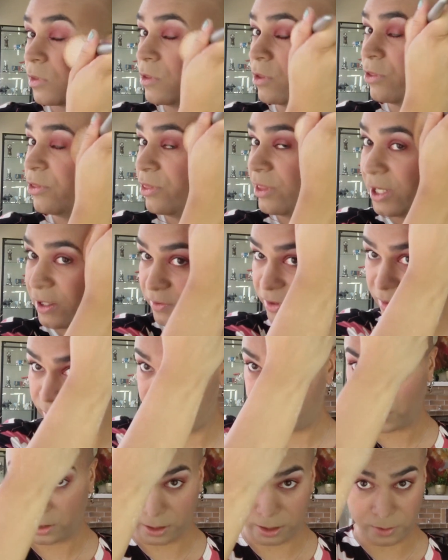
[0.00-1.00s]
The theory
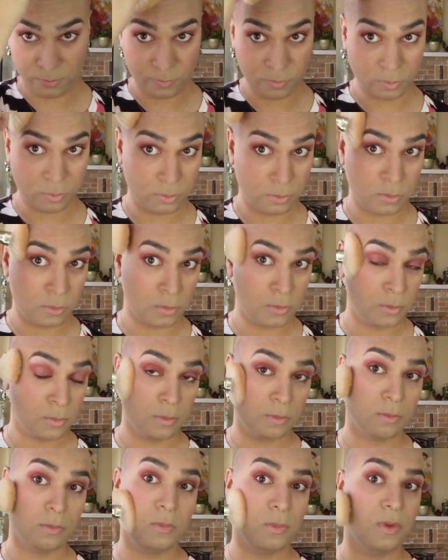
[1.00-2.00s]
being
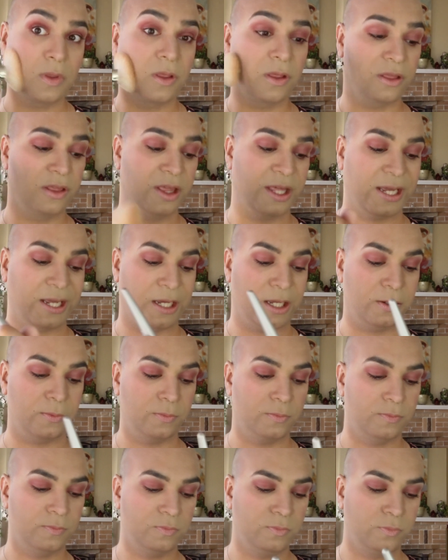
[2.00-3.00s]
that
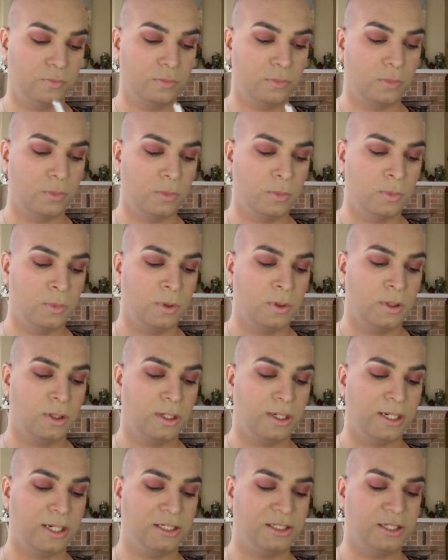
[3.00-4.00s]

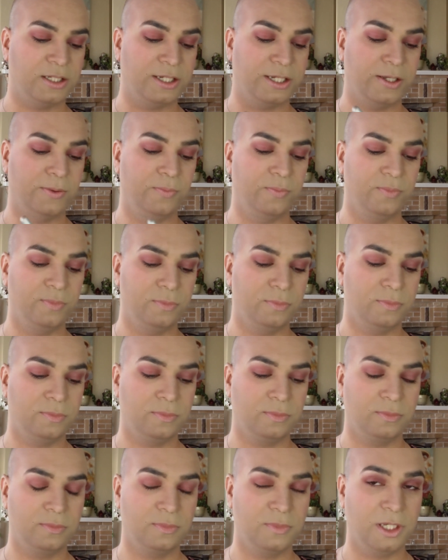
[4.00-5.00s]
as I,
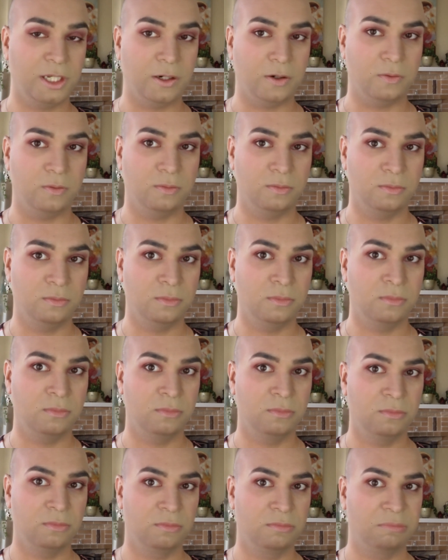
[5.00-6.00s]
you know,
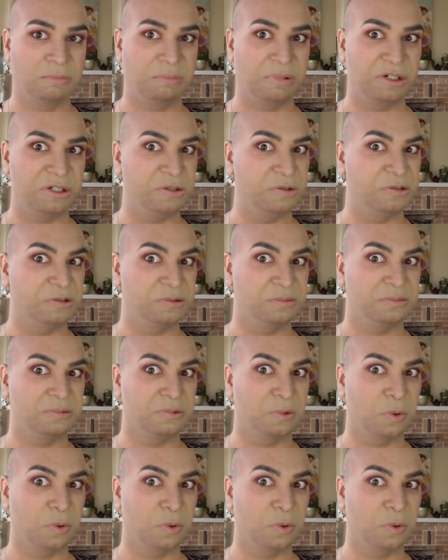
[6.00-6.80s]
produce